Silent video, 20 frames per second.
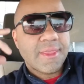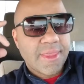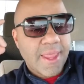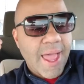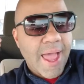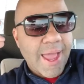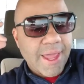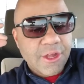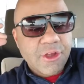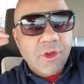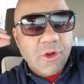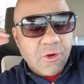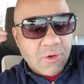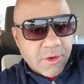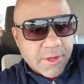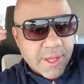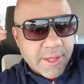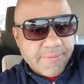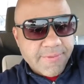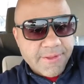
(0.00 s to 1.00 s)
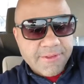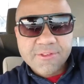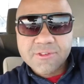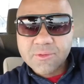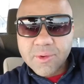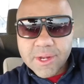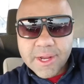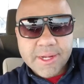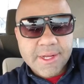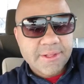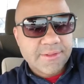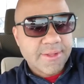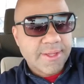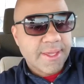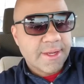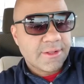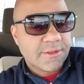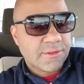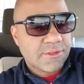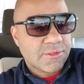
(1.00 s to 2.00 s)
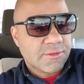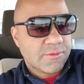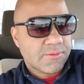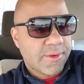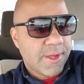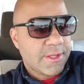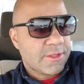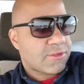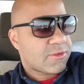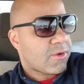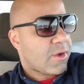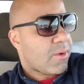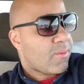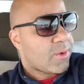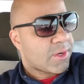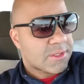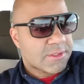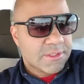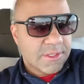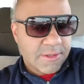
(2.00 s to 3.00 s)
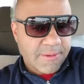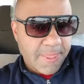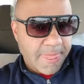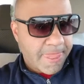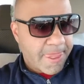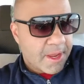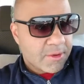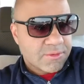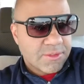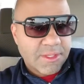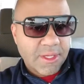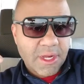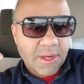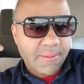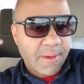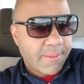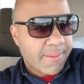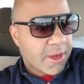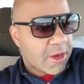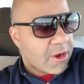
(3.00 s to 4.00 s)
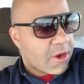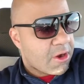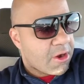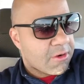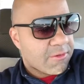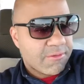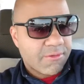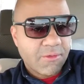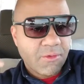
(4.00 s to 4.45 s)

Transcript: I know, okay, this is what I need to get into, right? So I was thinking about my car for a